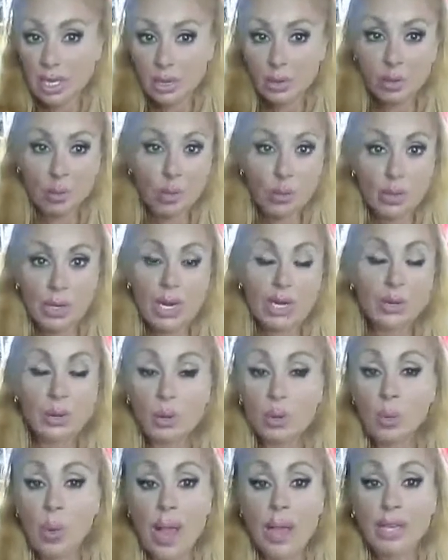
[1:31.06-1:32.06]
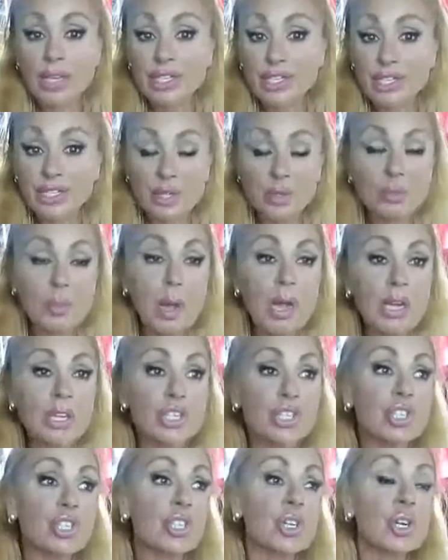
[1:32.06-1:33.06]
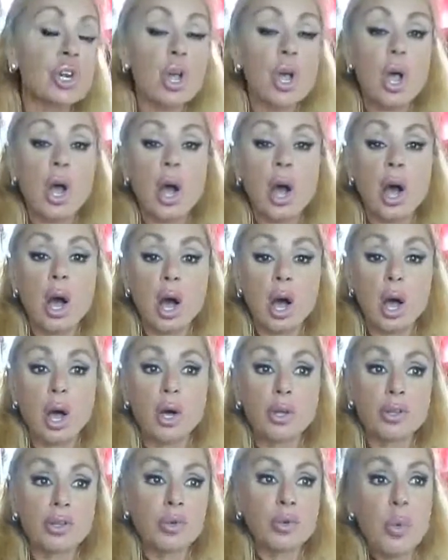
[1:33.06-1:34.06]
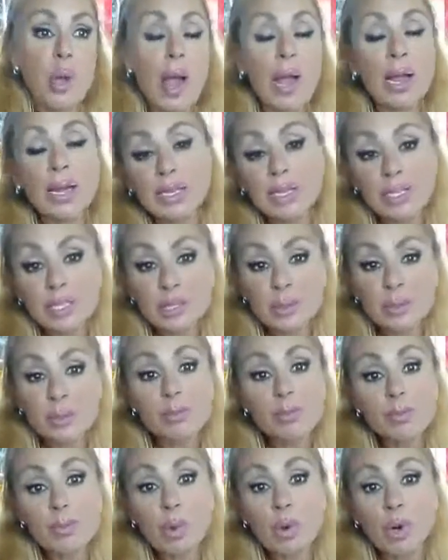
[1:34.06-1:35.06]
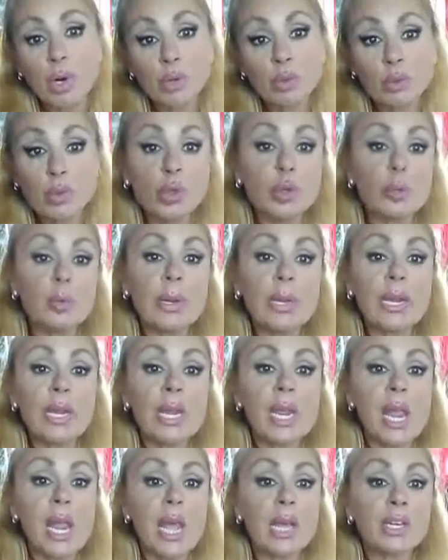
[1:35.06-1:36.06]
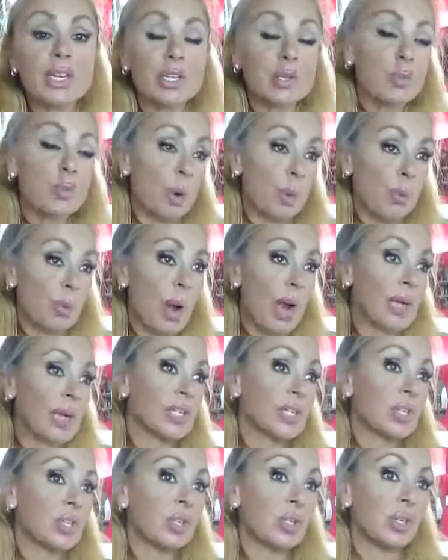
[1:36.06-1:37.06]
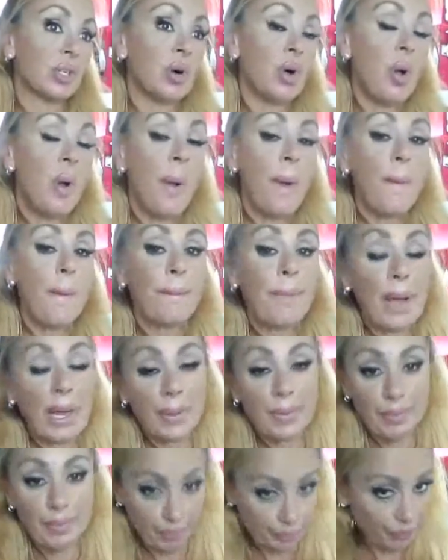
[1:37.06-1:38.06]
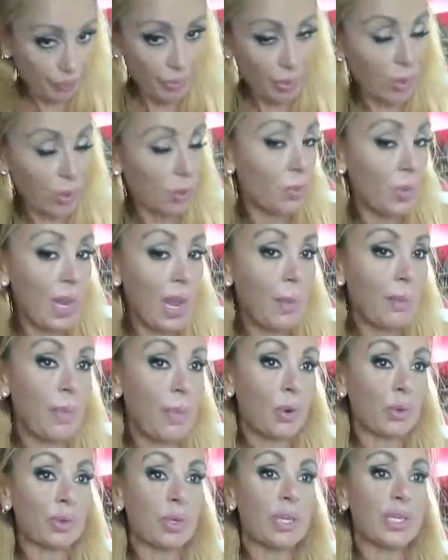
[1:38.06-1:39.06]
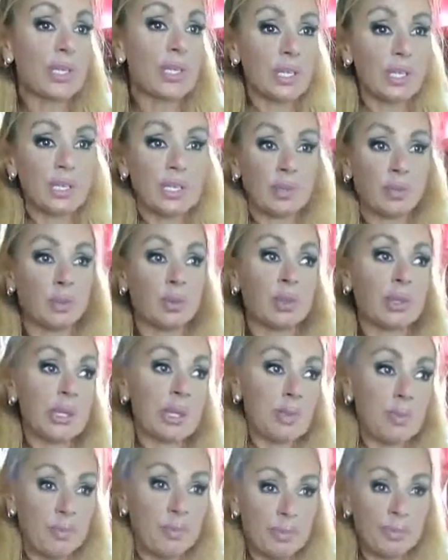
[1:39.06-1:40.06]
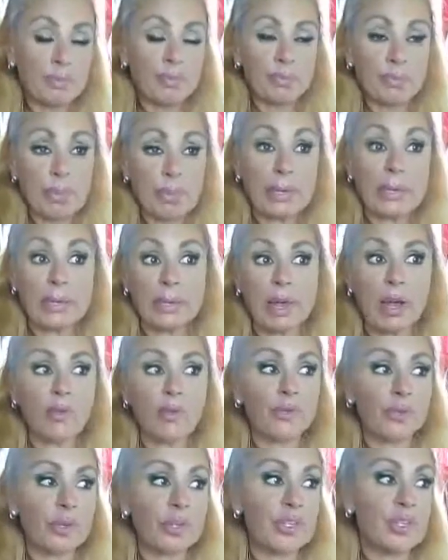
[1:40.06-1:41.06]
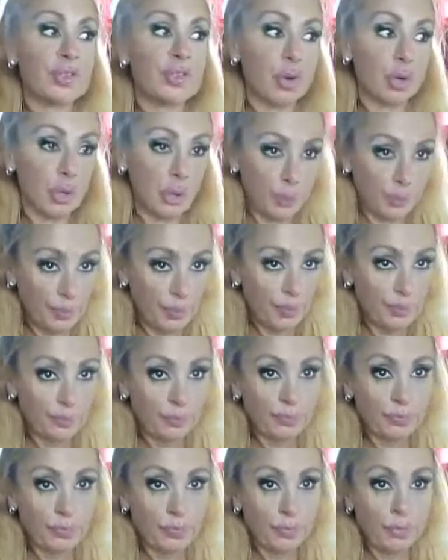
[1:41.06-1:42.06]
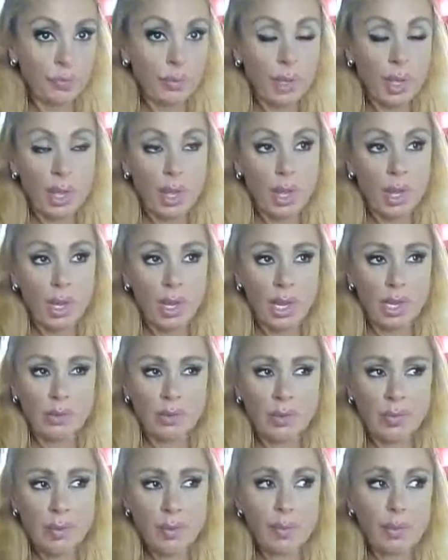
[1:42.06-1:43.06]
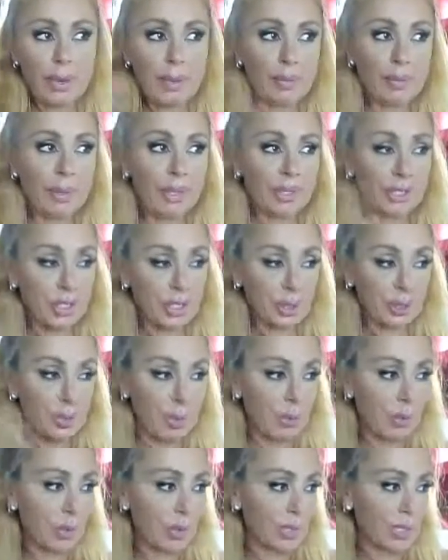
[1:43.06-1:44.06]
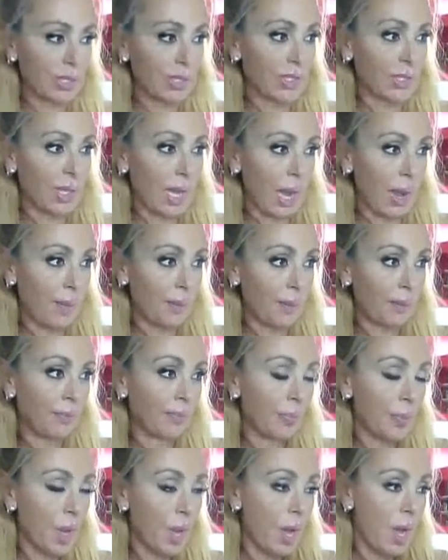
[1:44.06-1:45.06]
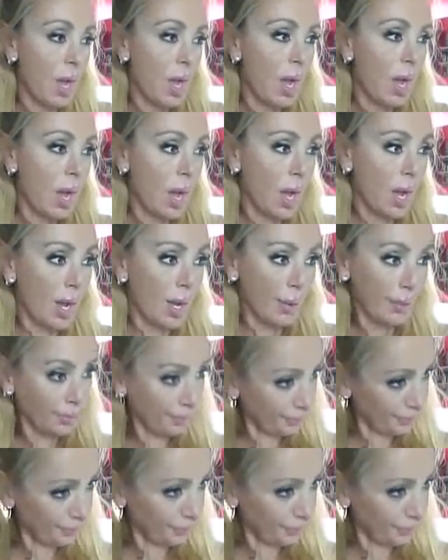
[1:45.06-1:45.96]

wagon's too much. The wagon's more roomy and it's more practical, but we have both because he's really big now for a stroller. And we have a playpen too, but we'll get to that.